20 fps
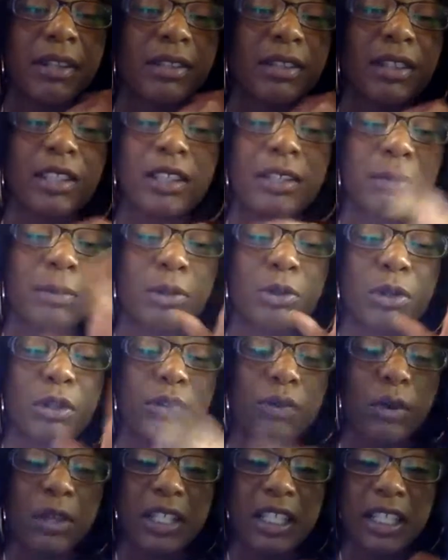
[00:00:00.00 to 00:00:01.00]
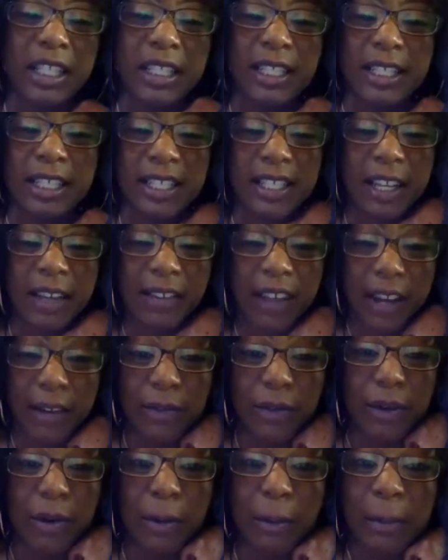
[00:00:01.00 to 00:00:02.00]
Look, between 14 and 16. I've had it
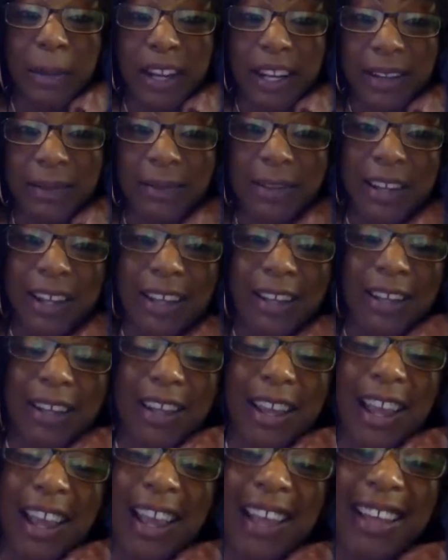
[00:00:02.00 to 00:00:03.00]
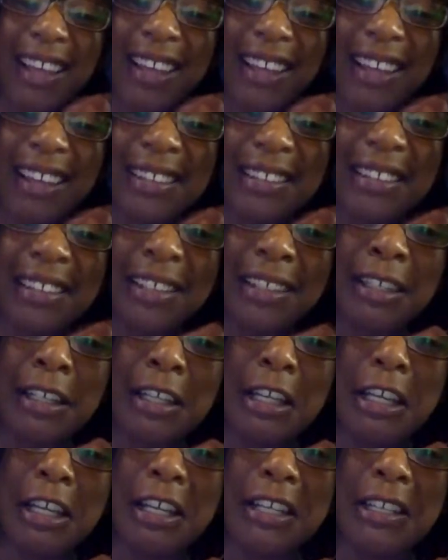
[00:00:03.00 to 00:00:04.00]
for a minute. And
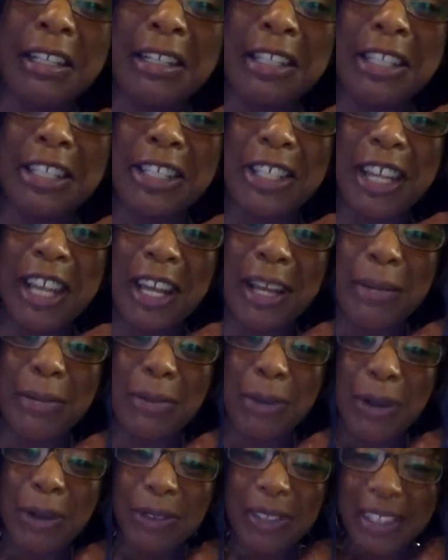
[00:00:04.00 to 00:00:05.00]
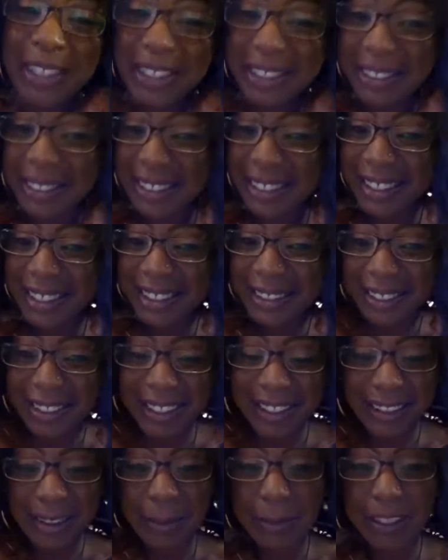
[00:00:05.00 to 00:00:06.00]
the chain broke yesterday, so I
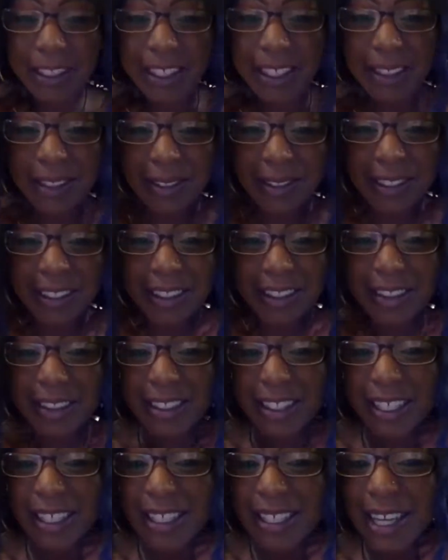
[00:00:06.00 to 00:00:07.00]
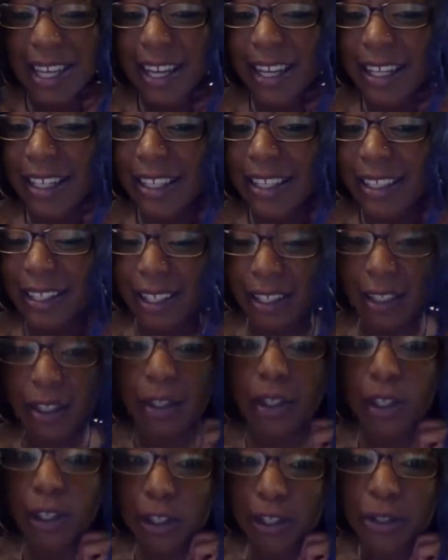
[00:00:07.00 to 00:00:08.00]
did some ghetto-ness and I tied it, like
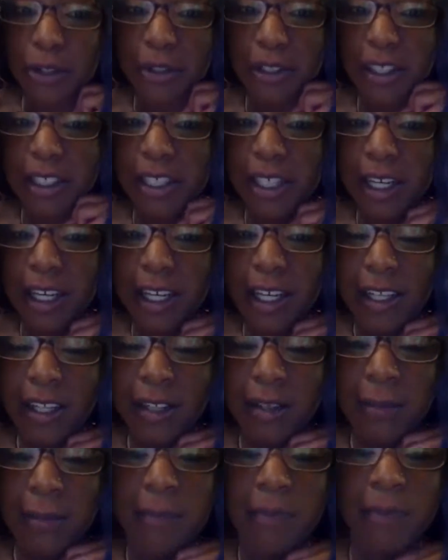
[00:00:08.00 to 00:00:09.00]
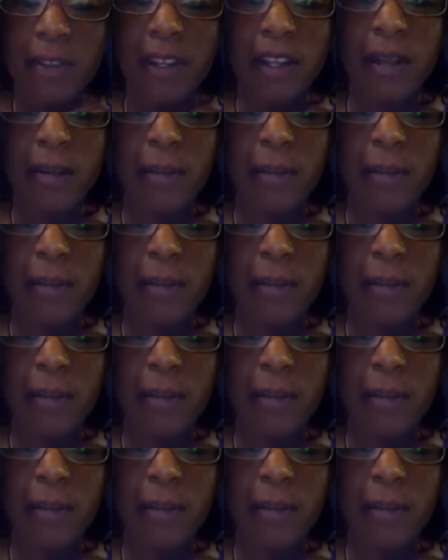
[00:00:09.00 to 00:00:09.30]
literally tied it.